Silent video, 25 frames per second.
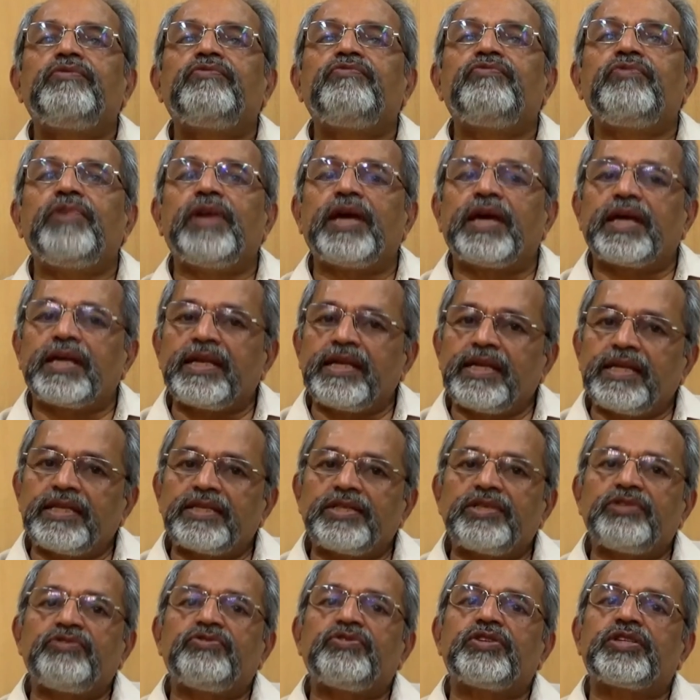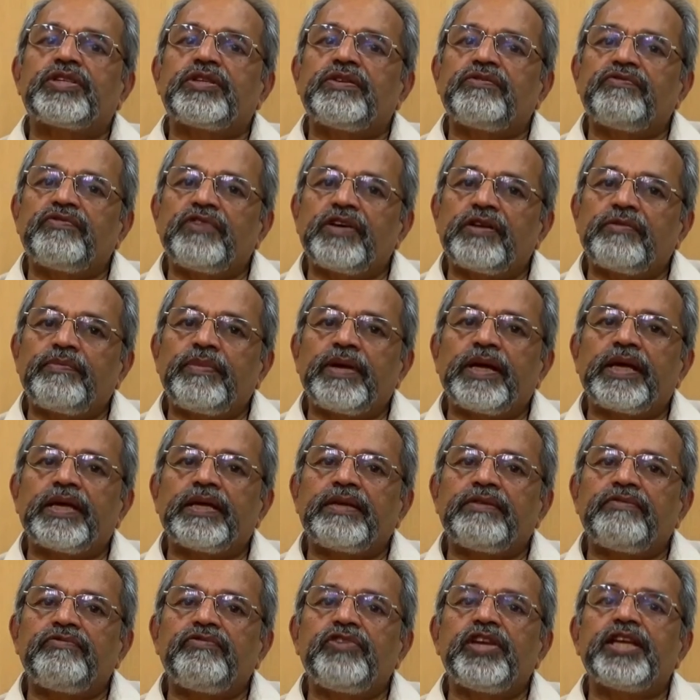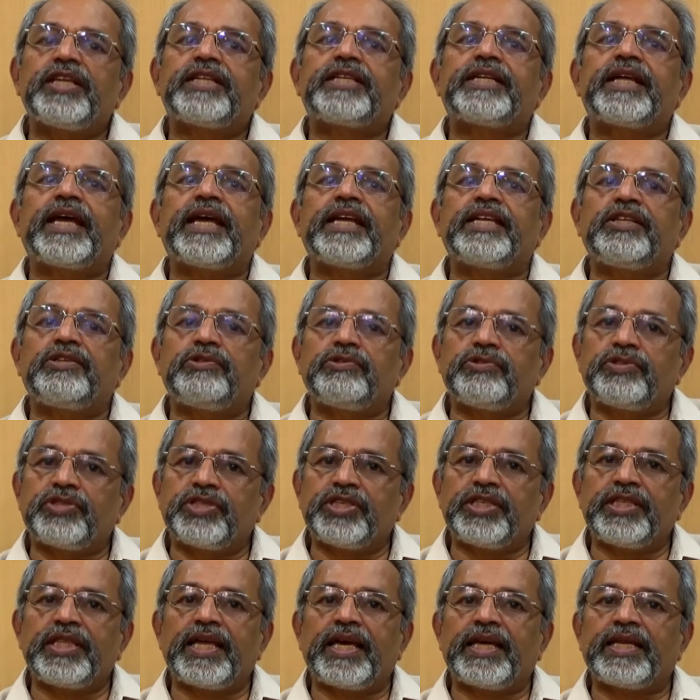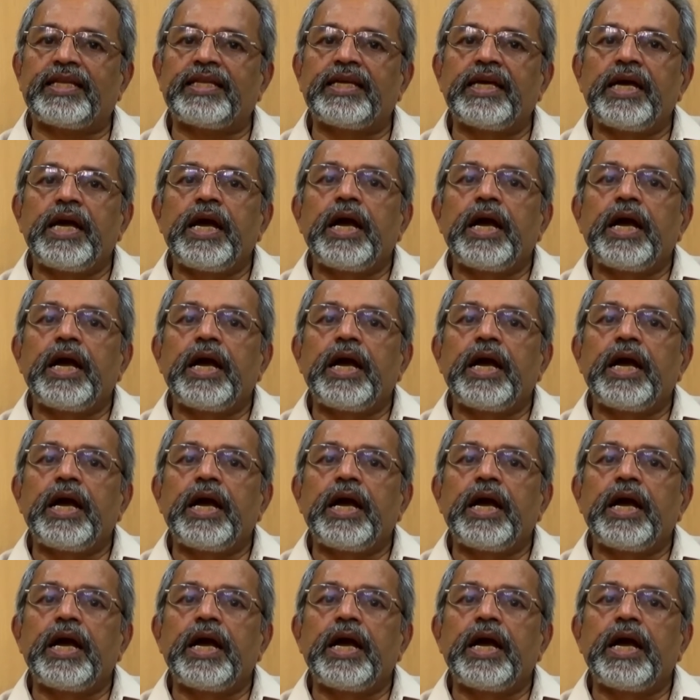we are in a situation whereby we are trying to see that